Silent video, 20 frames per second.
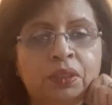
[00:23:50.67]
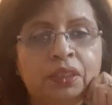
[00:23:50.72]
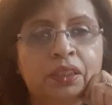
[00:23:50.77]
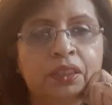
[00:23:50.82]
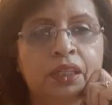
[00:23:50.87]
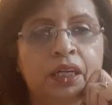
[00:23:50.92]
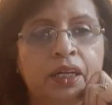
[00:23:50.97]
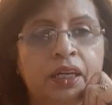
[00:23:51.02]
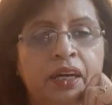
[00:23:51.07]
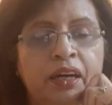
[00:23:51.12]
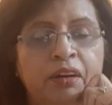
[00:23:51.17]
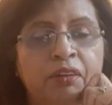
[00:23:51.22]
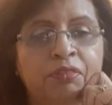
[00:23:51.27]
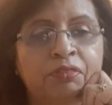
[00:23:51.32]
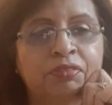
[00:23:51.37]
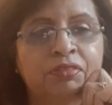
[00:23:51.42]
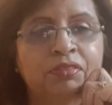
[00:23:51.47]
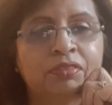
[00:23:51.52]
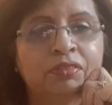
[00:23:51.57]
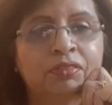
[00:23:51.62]
that I have
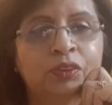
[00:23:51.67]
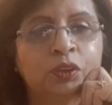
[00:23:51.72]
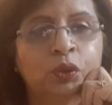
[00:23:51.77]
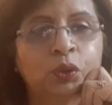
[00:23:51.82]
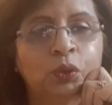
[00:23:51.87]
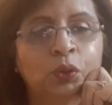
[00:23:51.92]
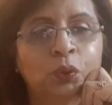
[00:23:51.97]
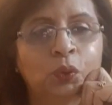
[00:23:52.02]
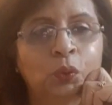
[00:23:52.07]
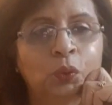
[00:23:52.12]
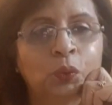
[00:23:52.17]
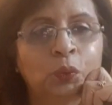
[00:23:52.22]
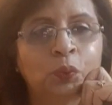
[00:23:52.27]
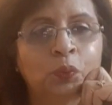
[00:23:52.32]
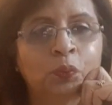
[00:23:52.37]
to do.